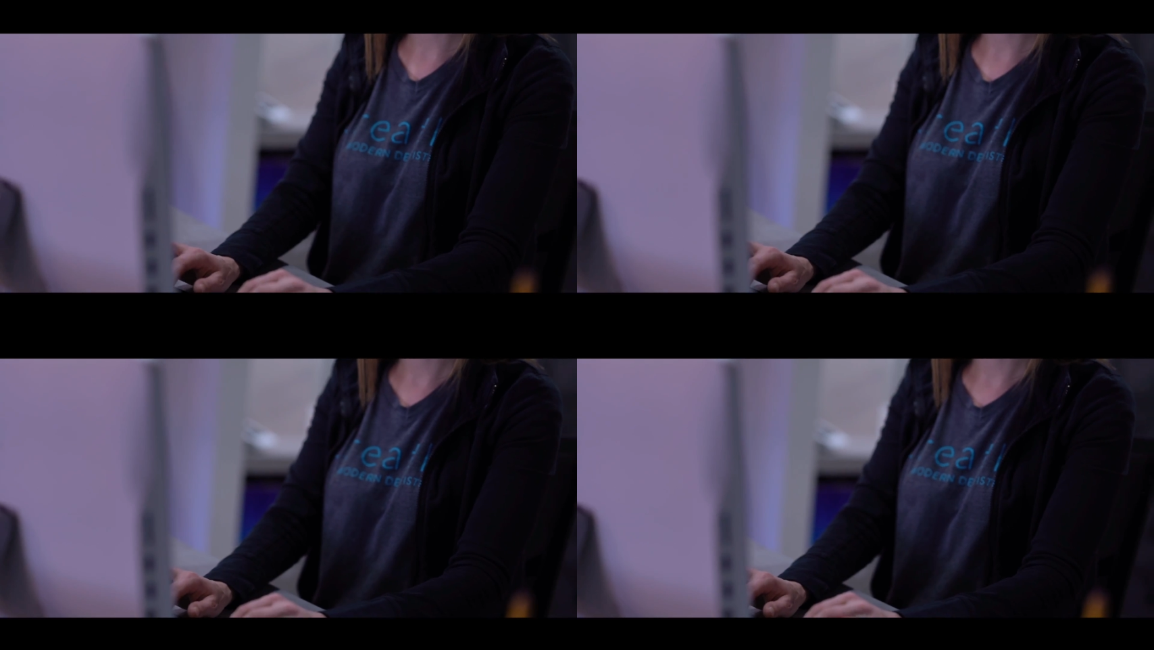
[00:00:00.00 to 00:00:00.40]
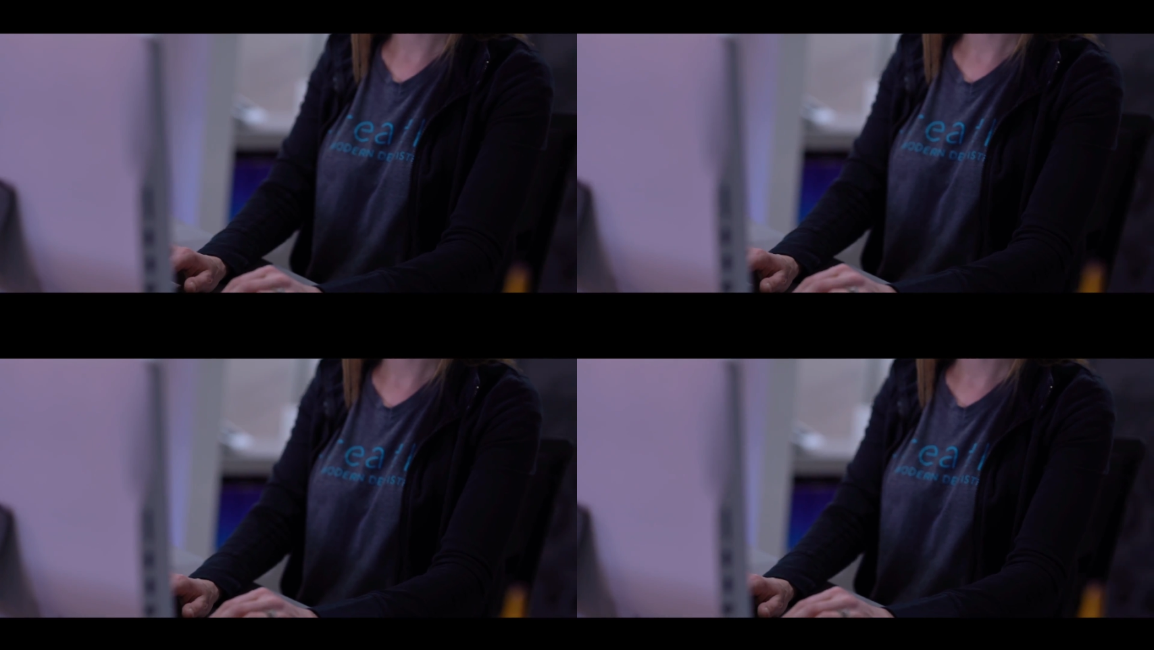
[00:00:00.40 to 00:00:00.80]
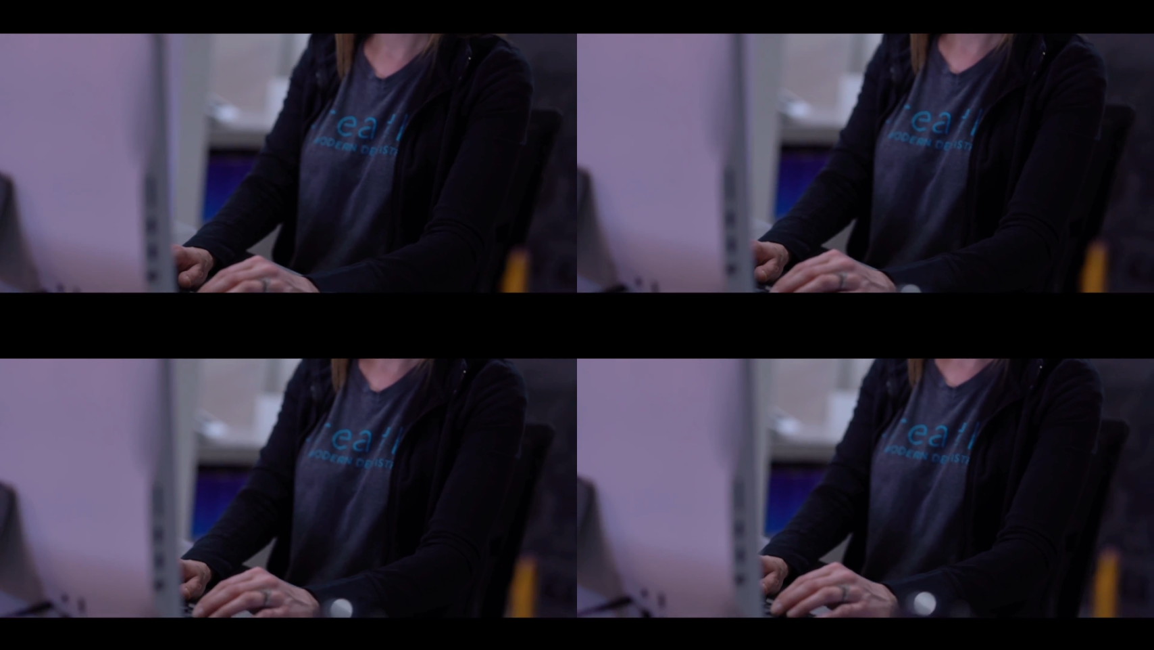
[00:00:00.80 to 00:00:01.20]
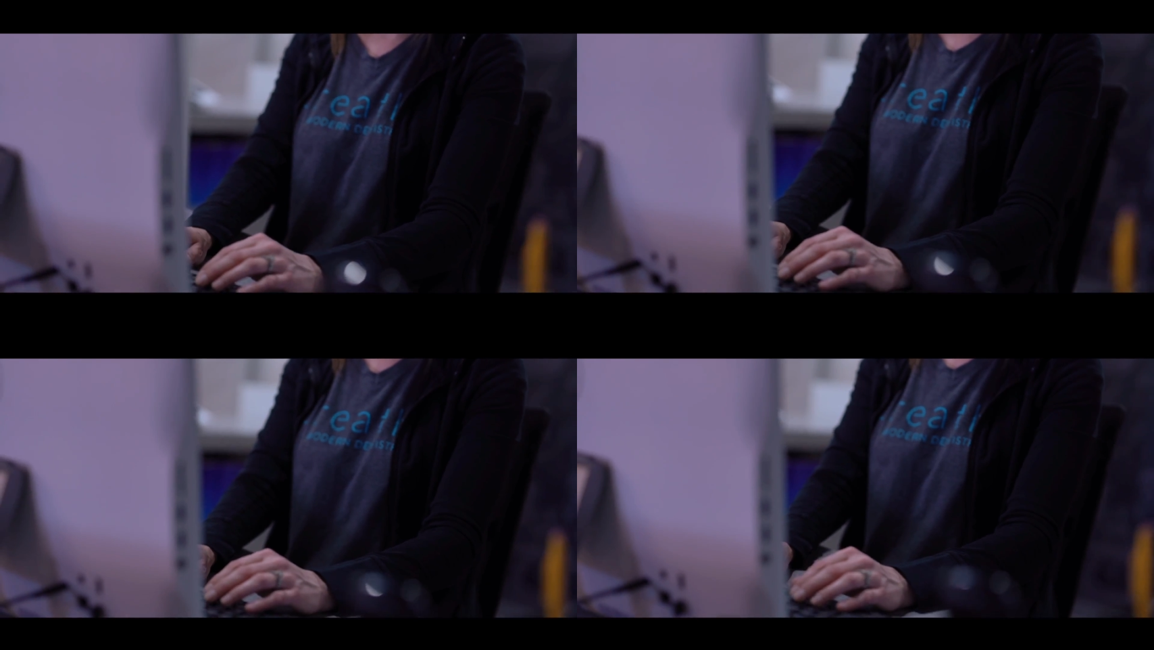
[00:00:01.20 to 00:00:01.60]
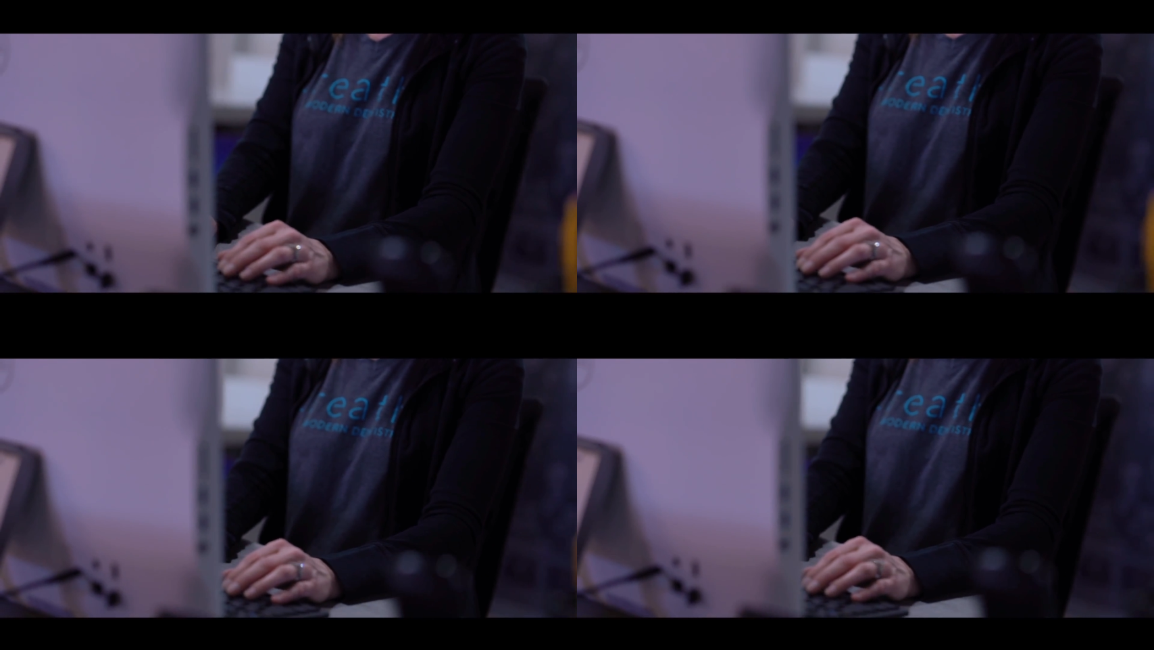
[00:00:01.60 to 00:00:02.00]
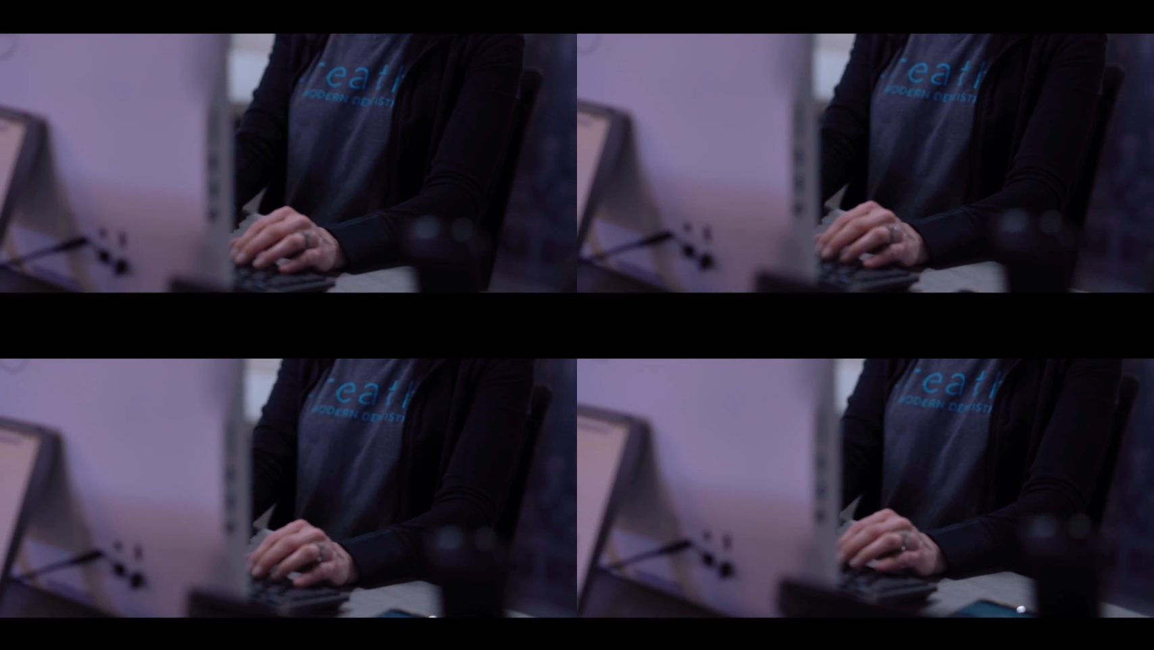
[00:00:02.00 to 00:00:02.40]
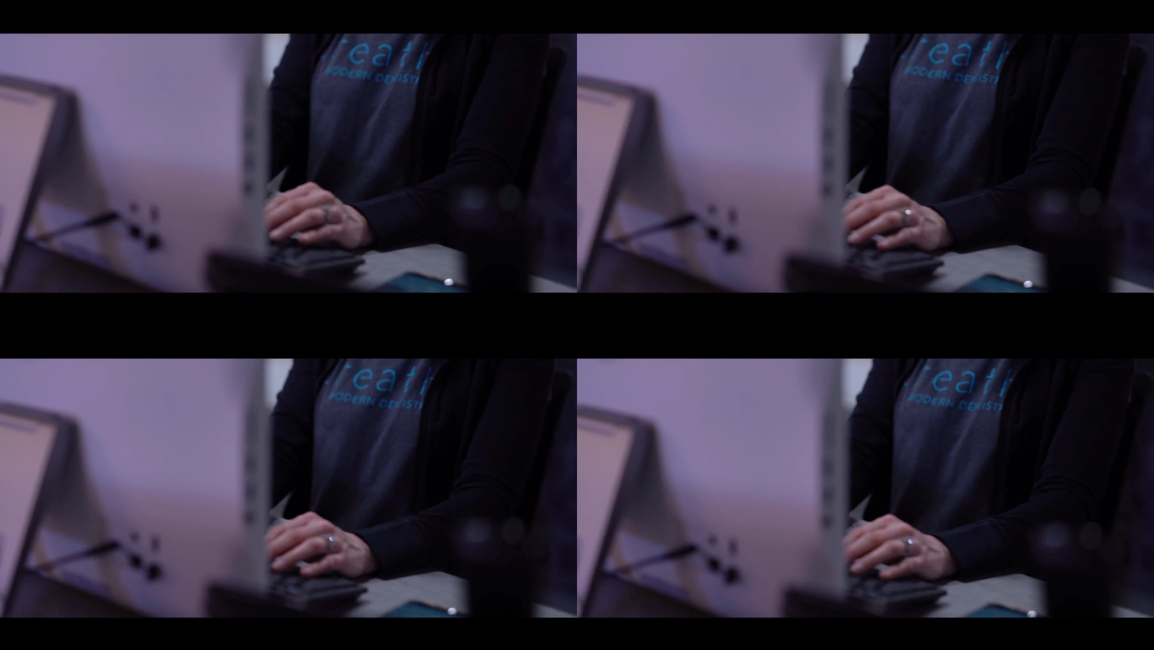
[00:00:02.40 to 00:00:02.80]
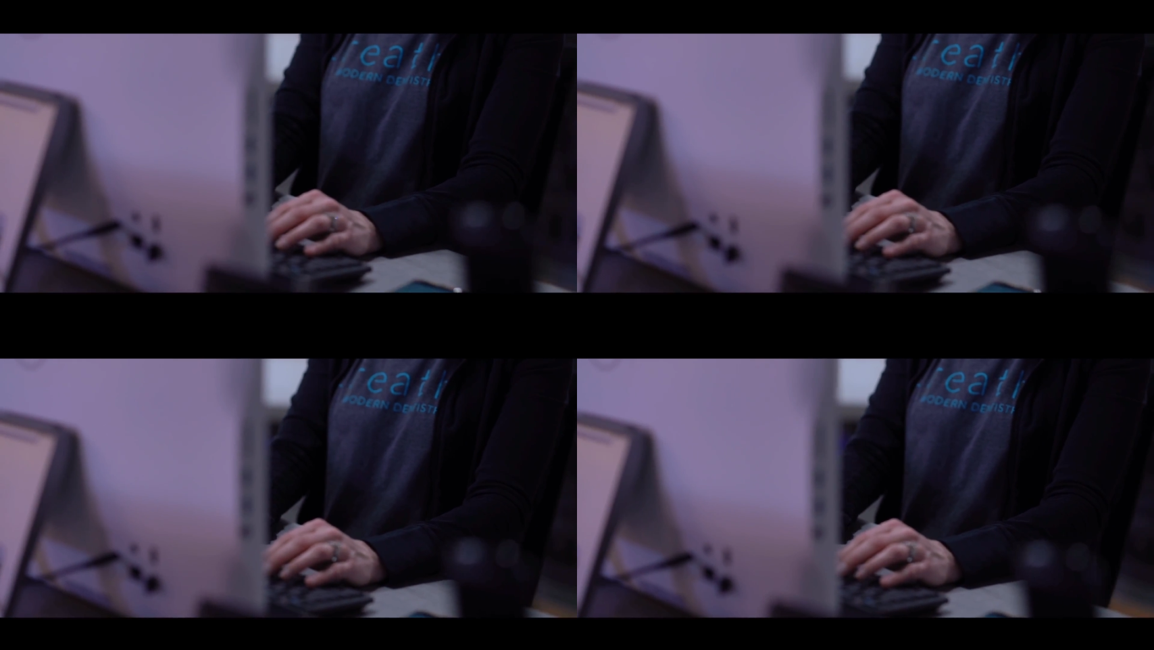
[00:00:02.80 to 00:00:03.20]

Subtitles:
(no speaker visible)